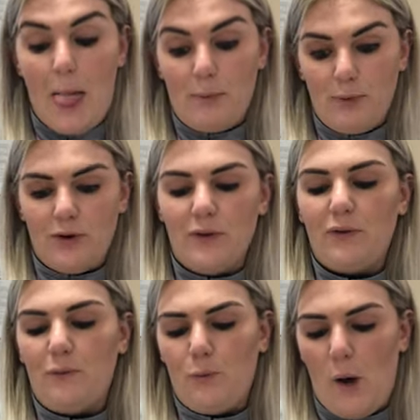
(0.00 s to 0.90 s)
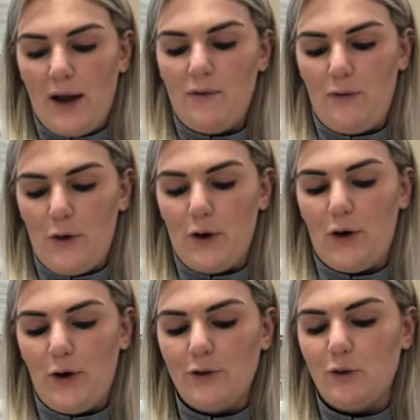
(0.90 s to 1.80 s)
at the ball of the white fur
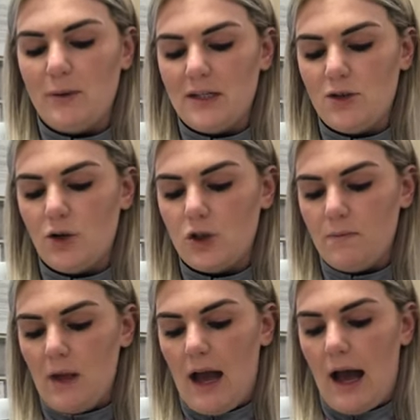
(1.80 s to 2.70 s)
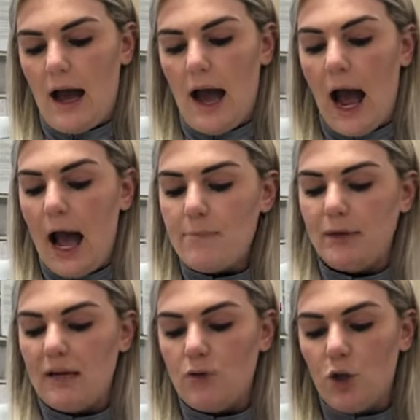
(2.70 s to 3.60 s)
curled up in his hood. I
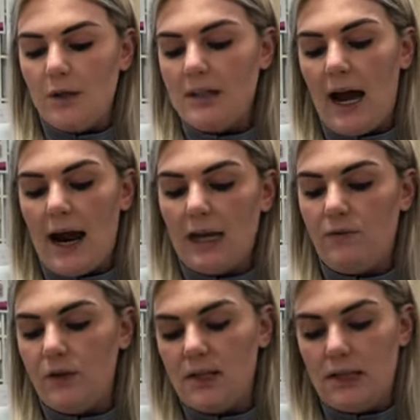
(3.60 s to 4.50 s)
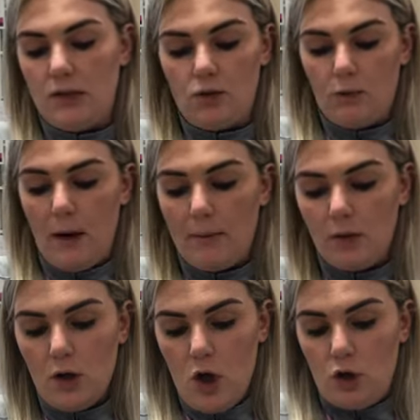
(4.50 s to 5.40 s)
blame you entirely for this detour,
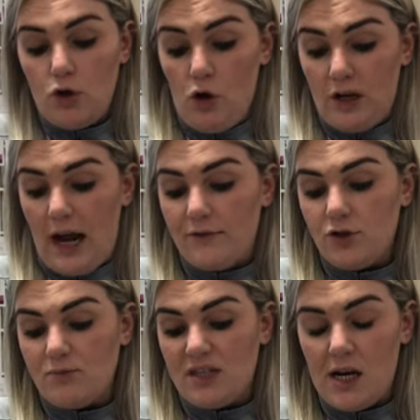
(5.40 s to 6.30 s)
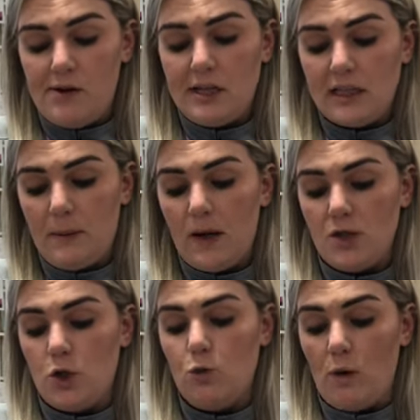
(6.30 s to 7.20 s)
Pebble. You're going to have some serious explaining
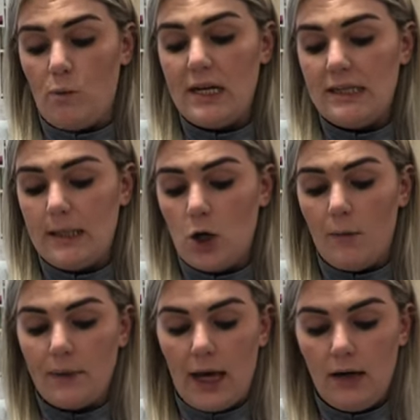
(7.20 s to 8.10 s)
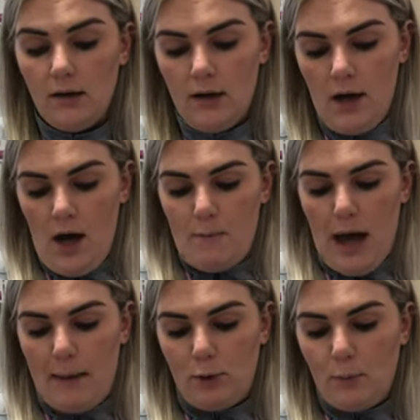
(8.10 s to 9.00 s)
to do when we see Tomkin.
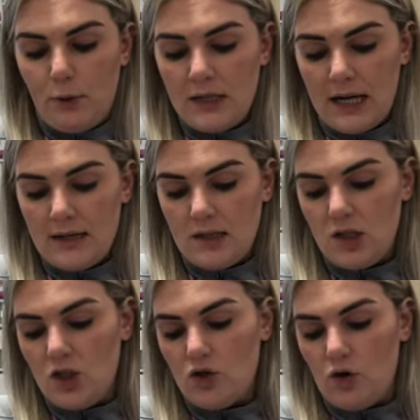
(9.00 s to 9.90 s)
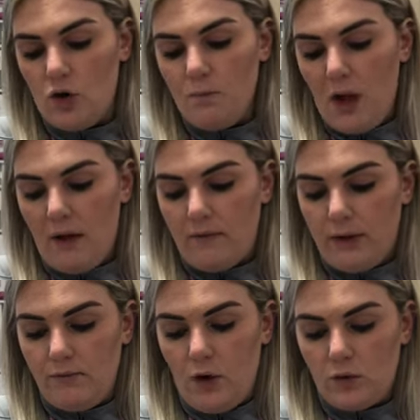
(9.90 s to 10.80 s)
Pebble pretended to snore, and
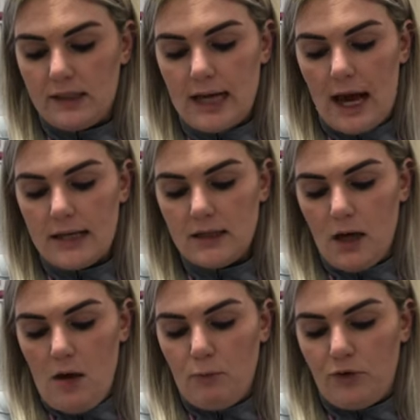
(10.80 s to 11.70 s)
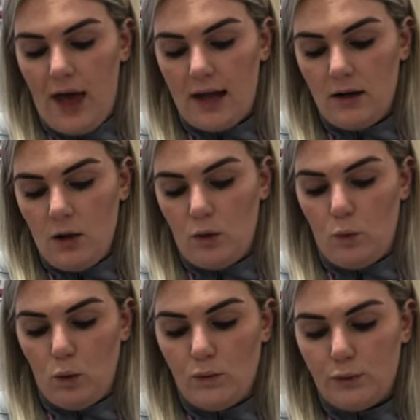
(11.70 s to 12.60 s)
Flint rolled his eyes. But then the
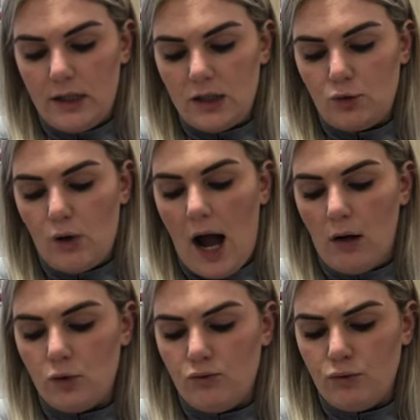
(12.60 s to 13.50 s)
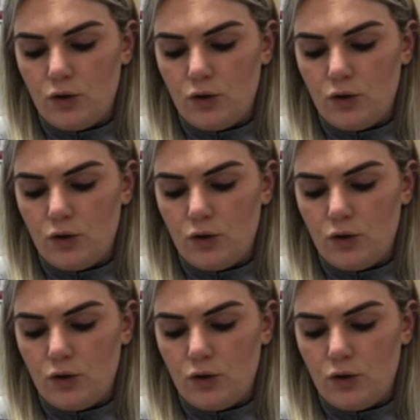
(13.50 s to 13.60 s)
wolverine's growl